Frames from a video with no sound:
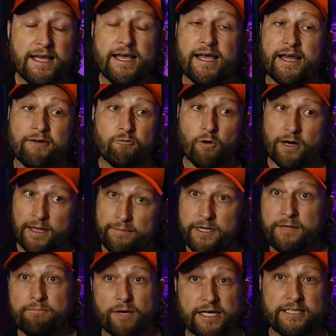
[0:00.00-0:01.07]
and what I
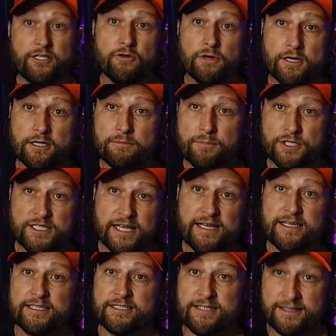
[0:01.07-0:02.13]
mean by 200%
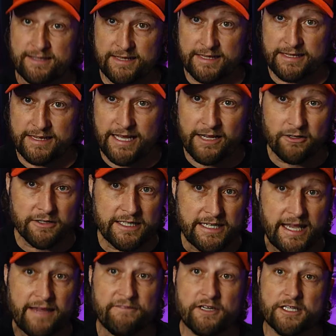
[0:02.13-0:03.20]
is they only
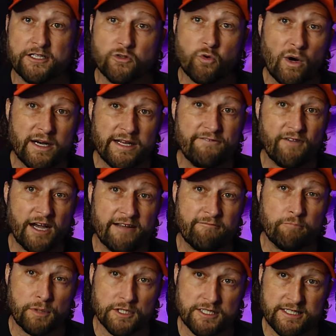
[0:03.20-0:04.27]
gave it a
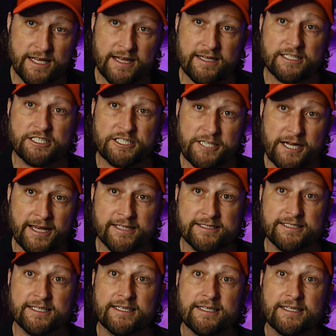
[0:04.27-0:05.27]
25% chance